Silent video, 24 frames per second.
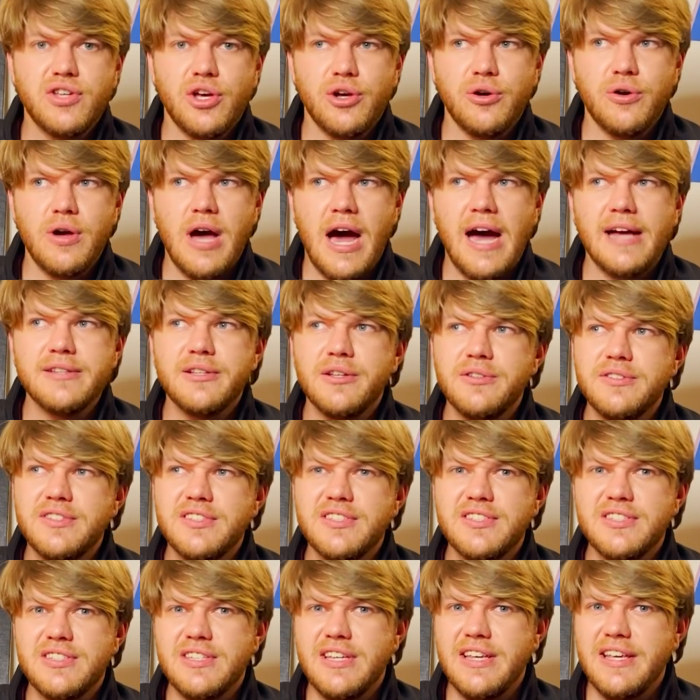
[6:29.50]
So I don't
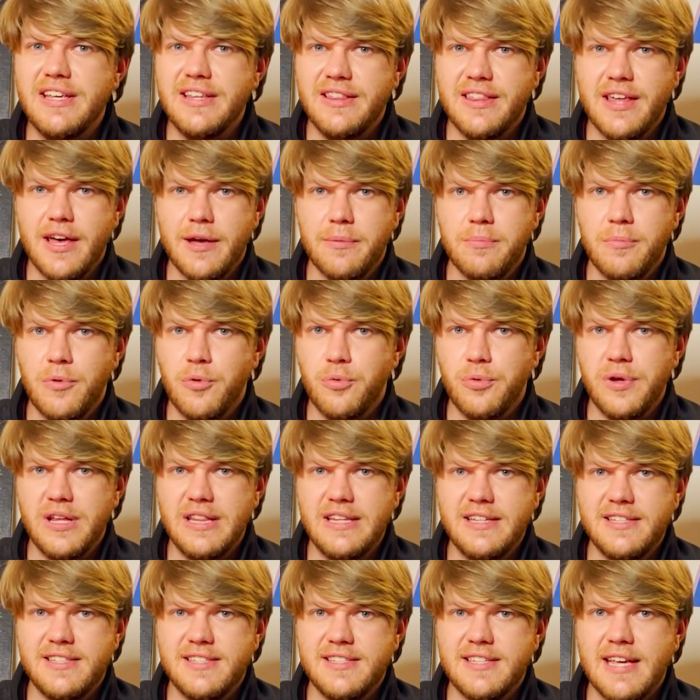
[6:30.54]
see them
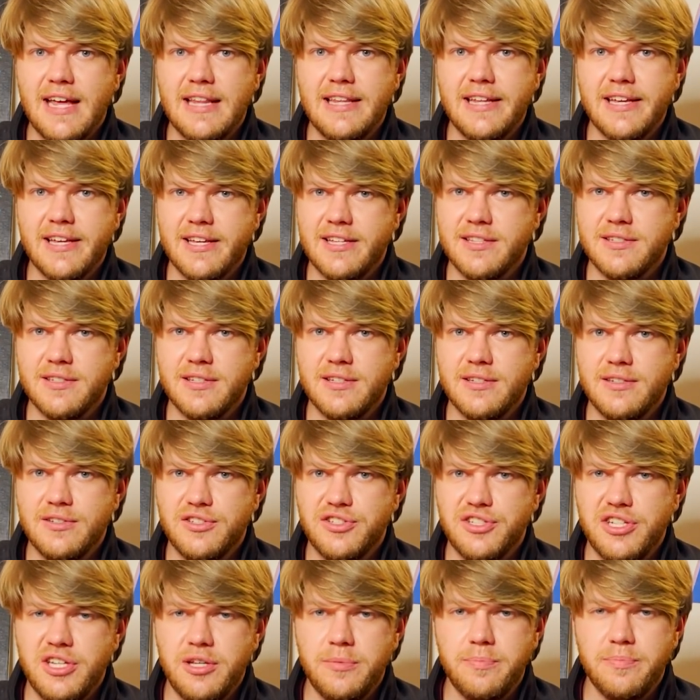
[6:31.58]
really selling it
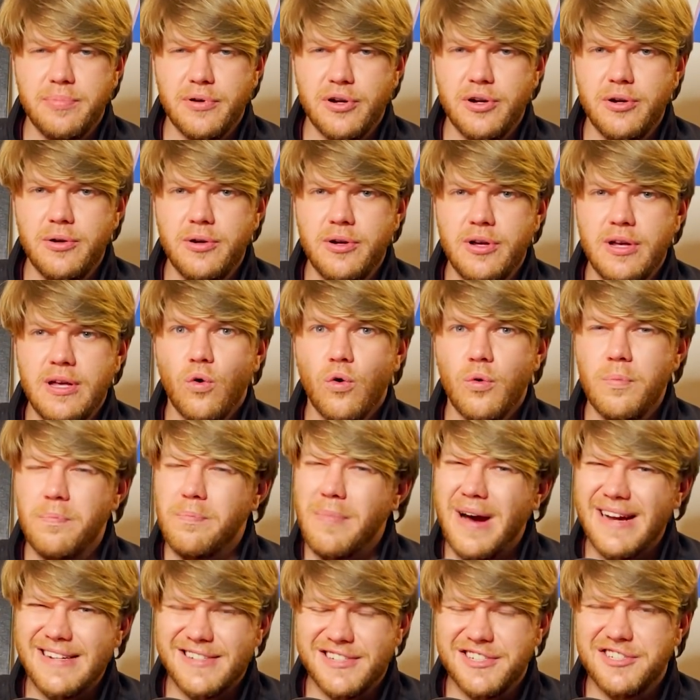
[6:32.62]
cheaper or
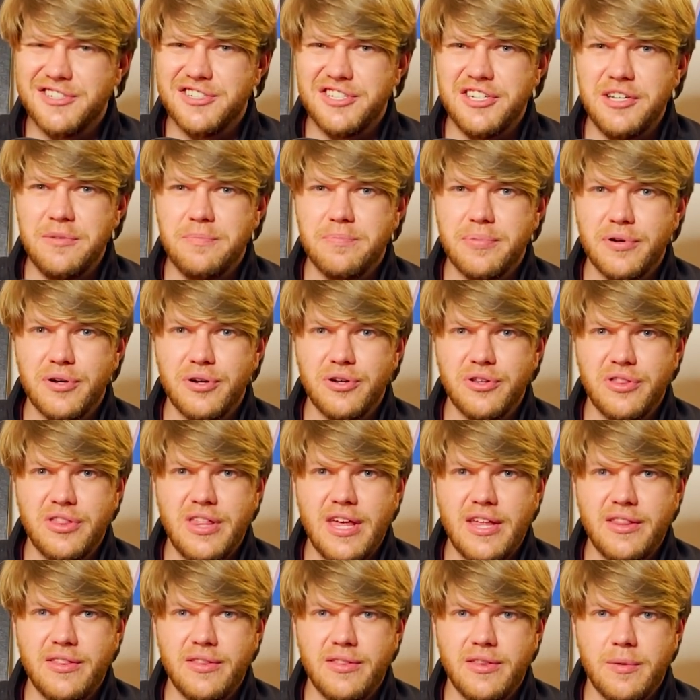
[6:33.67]
much cheaper
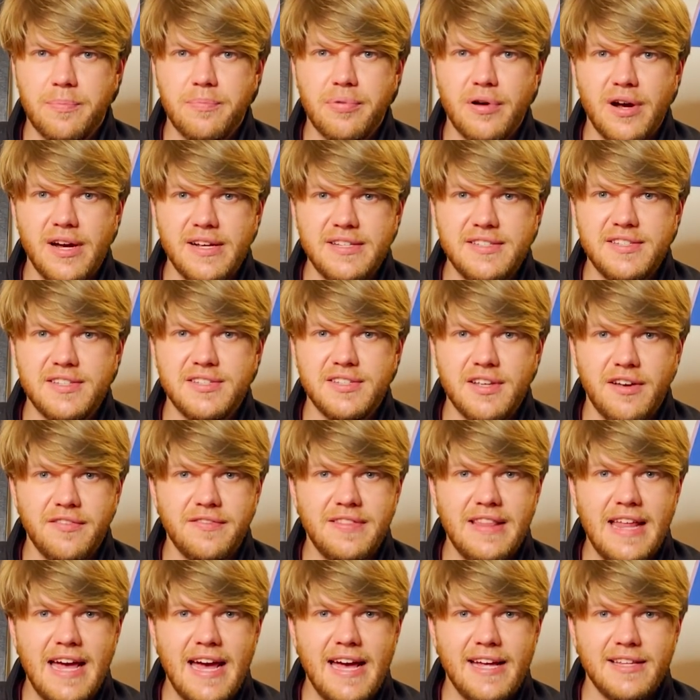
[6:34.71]
than the prices
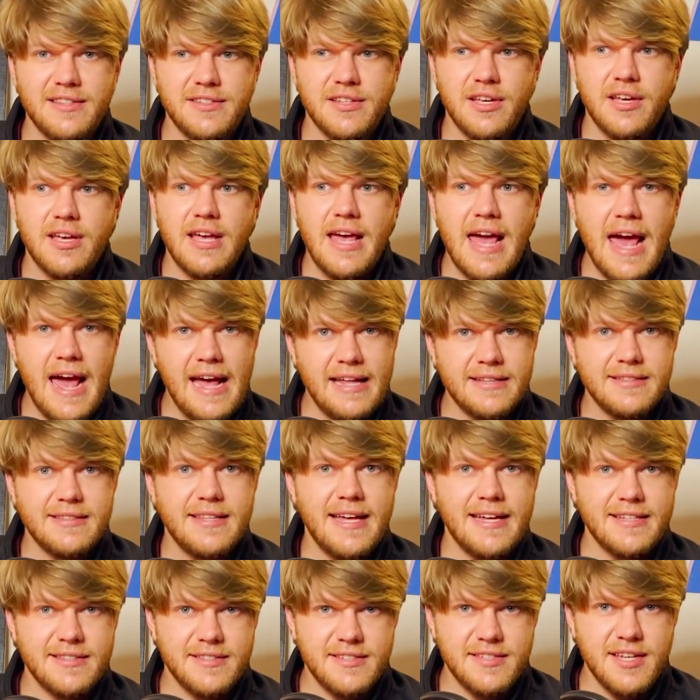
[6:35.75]
of land at
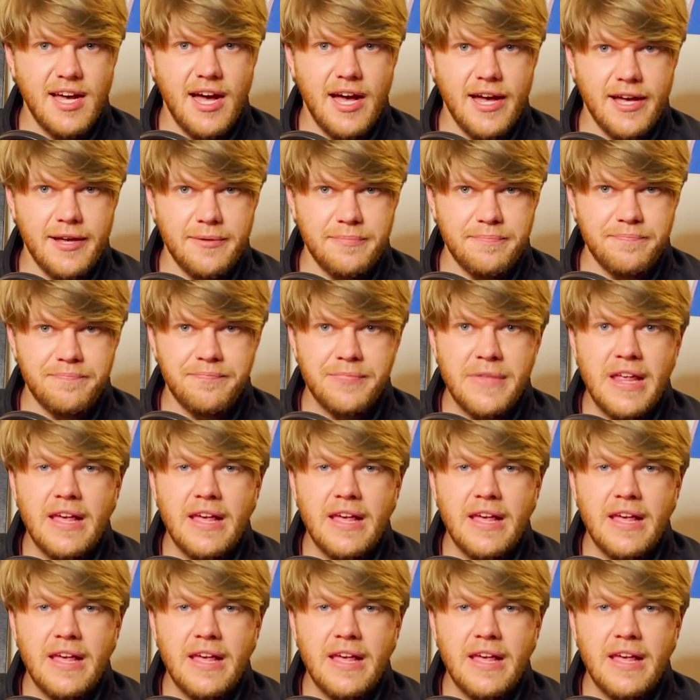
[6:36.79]
that time.